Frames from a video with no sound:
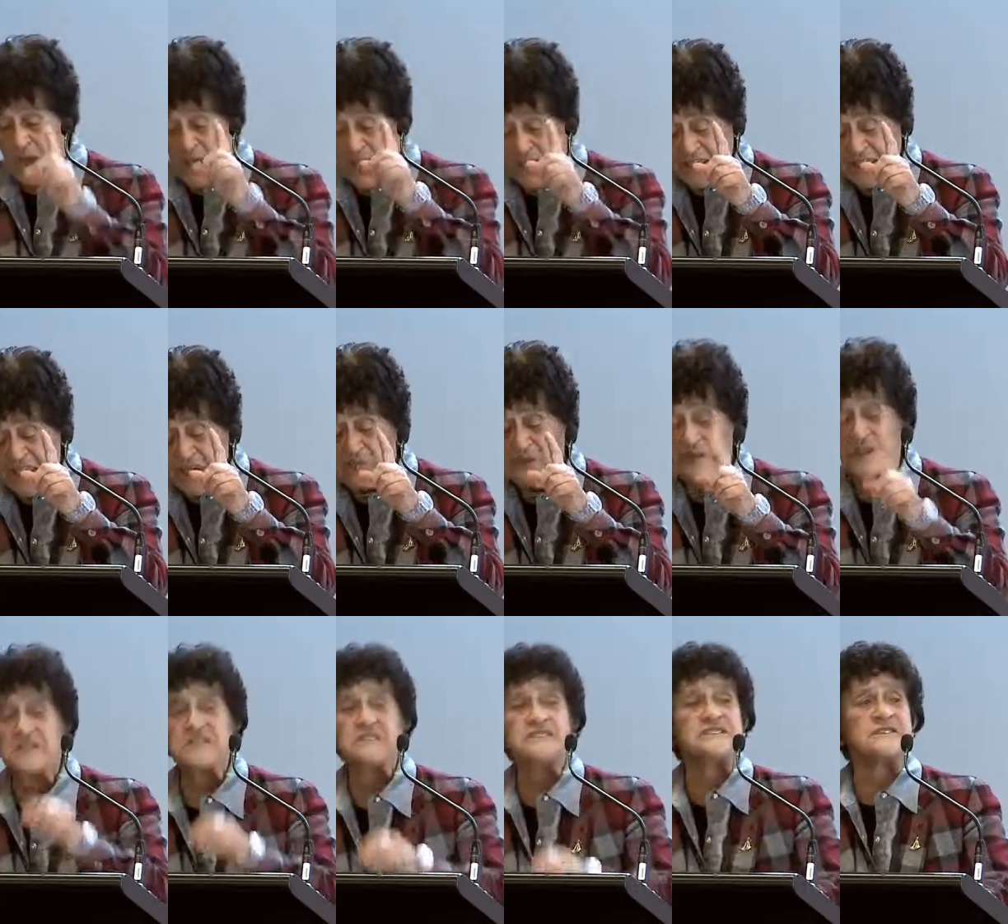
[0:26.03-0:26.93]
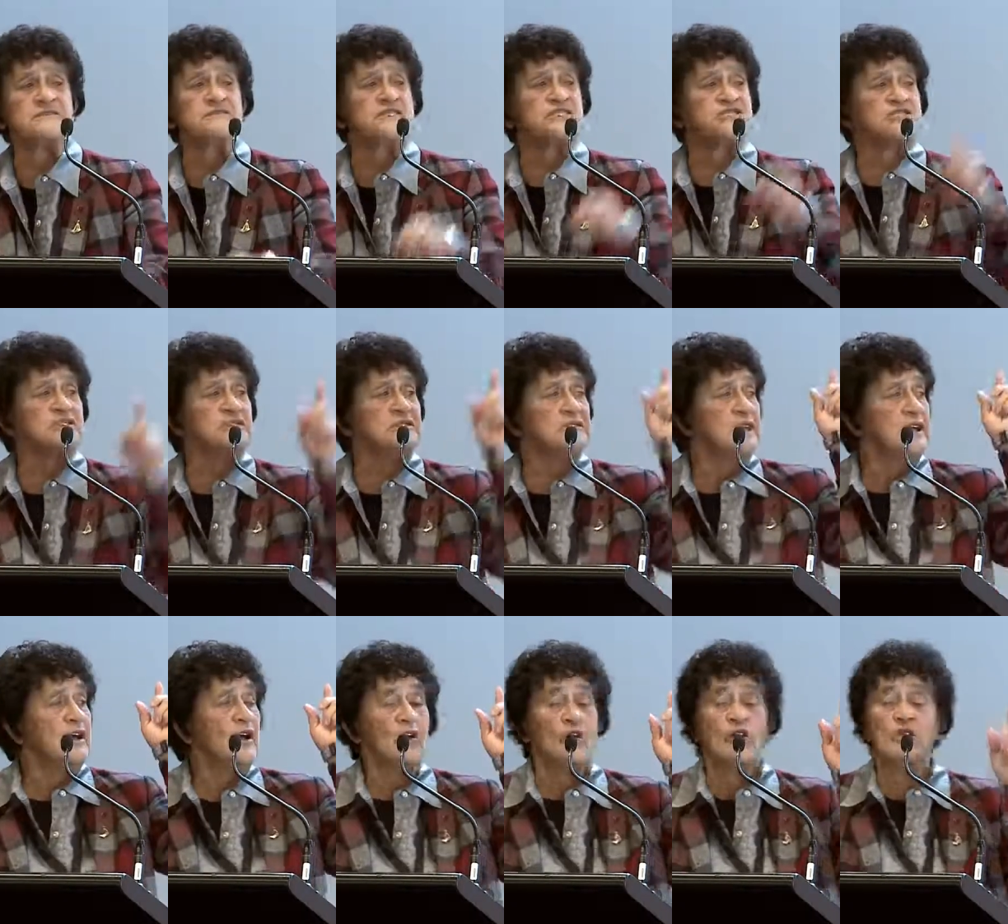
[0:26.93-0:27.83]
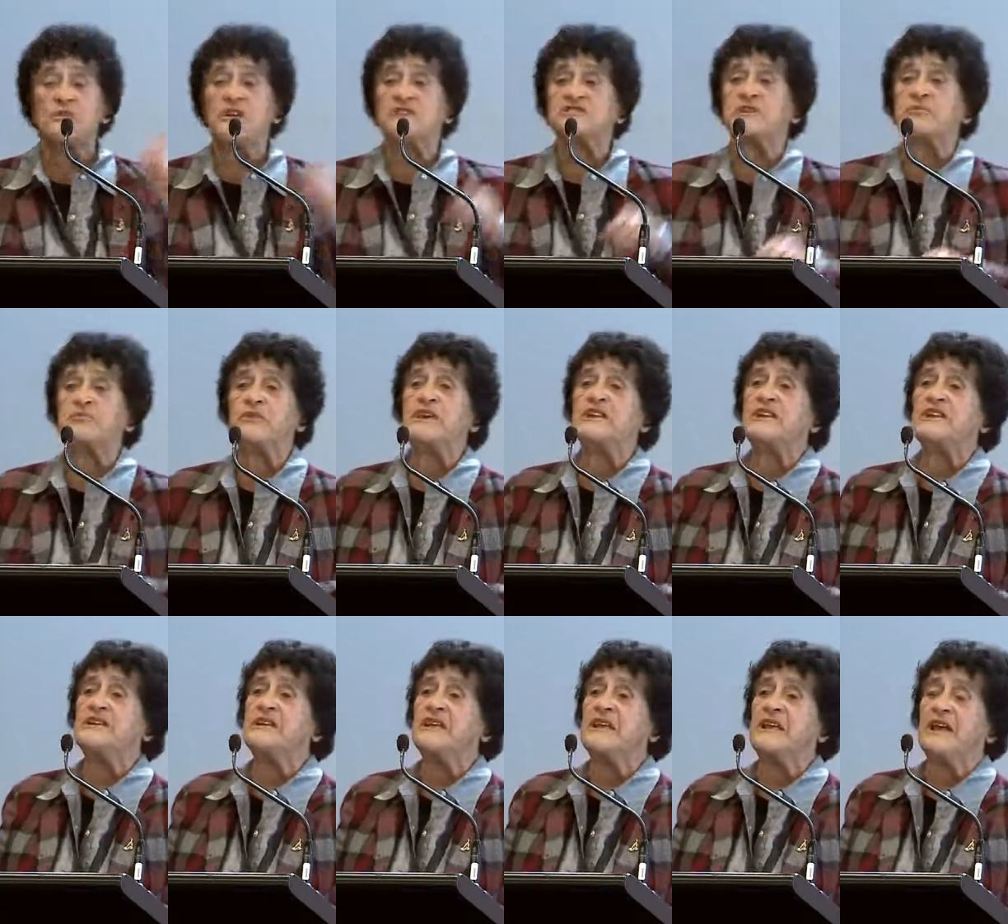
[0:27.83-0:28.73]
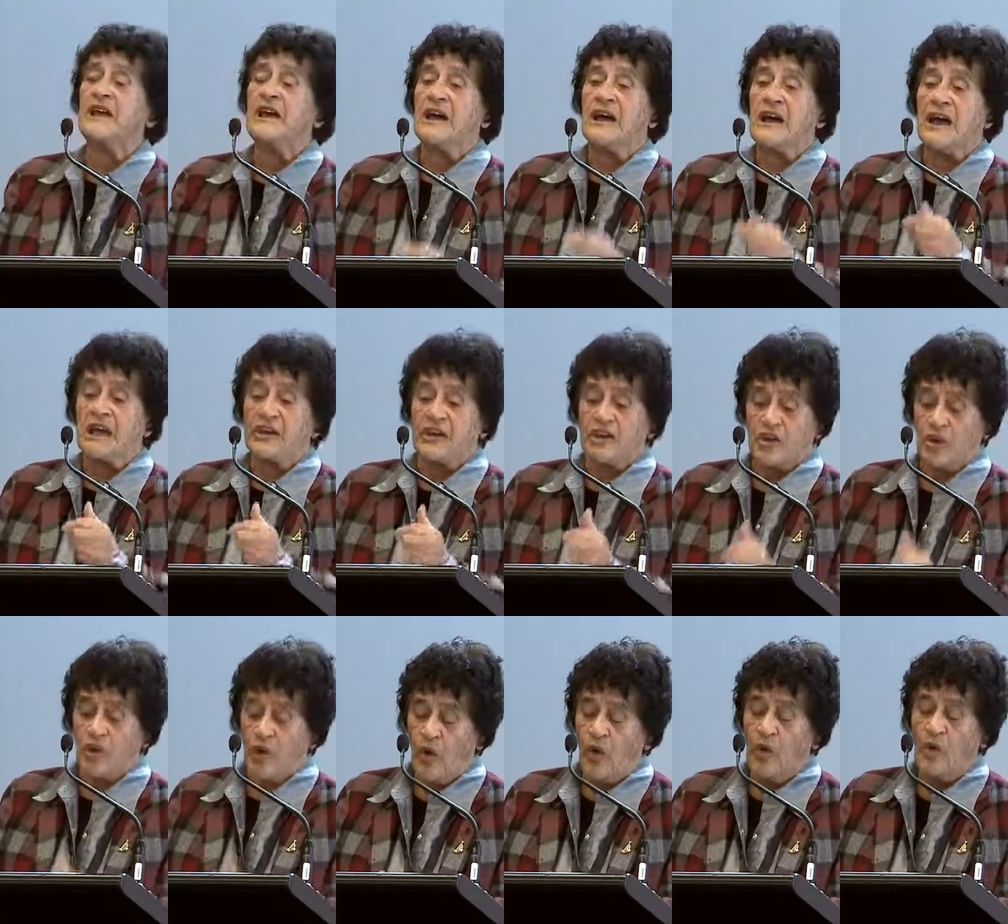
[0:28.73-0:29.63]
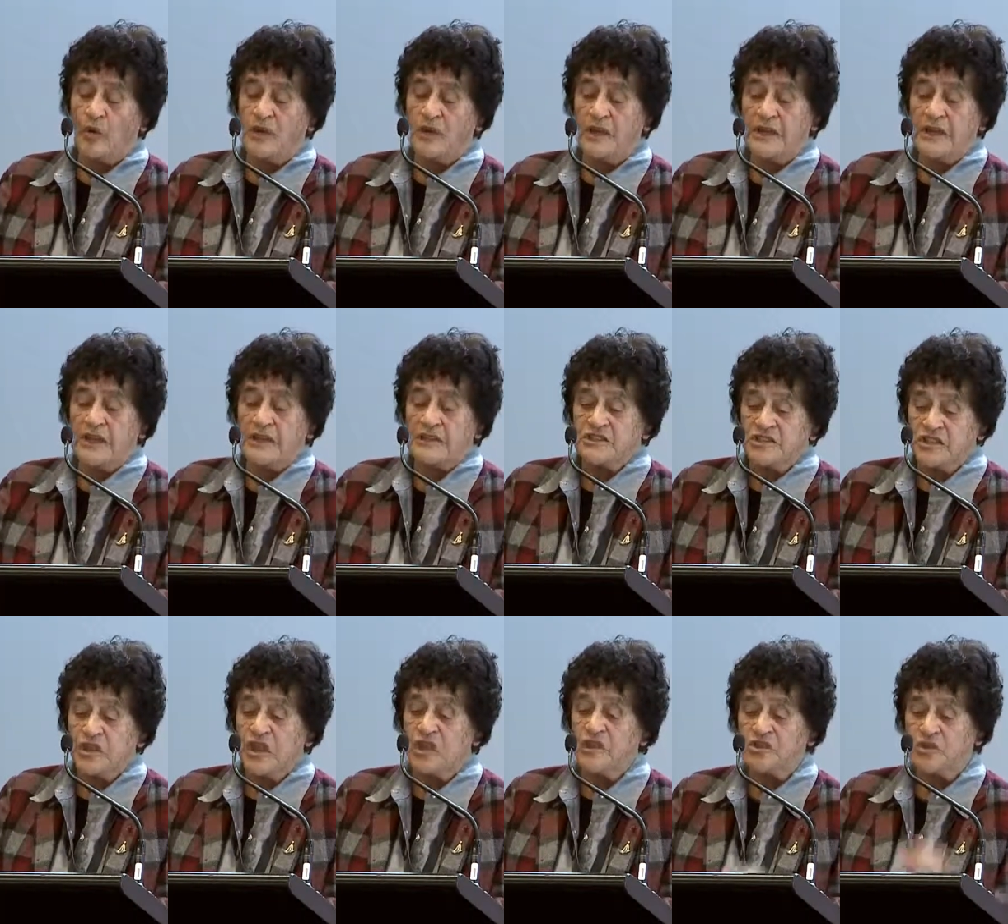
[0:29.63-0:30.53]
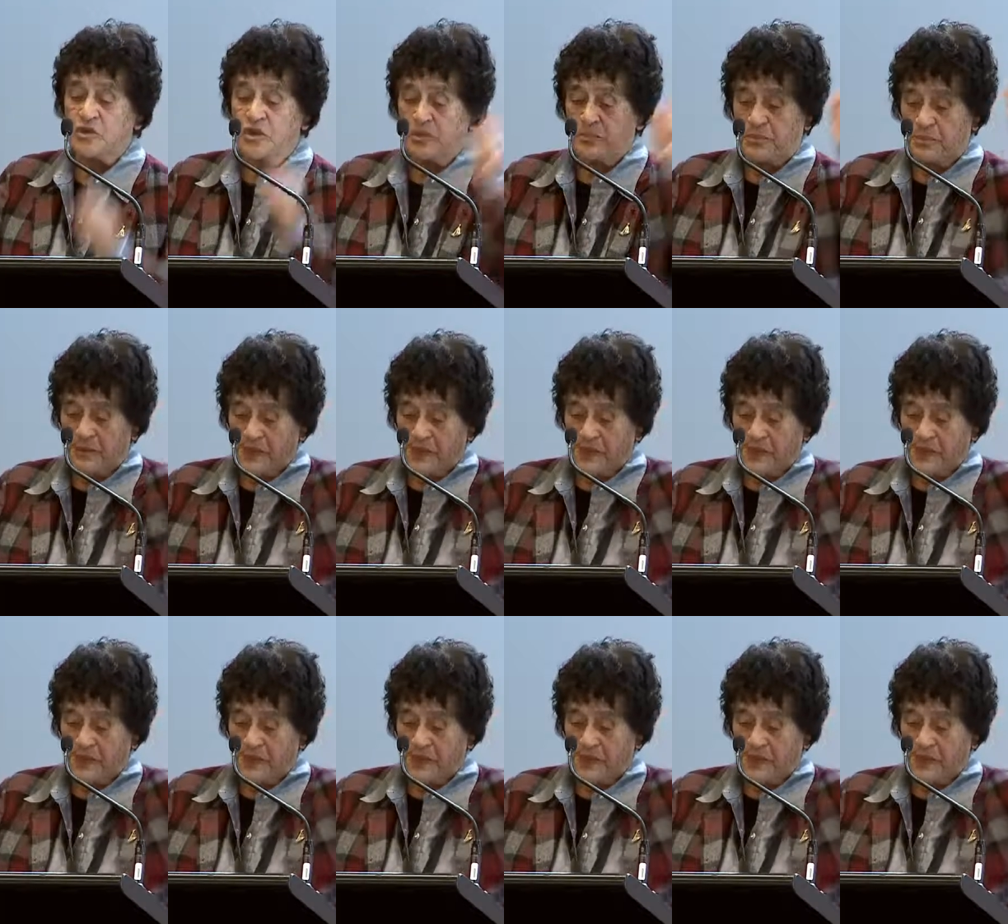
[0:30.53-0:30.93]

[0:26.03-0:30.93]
I came in nineteen seventy-two, almost immediately, I got a call to go to a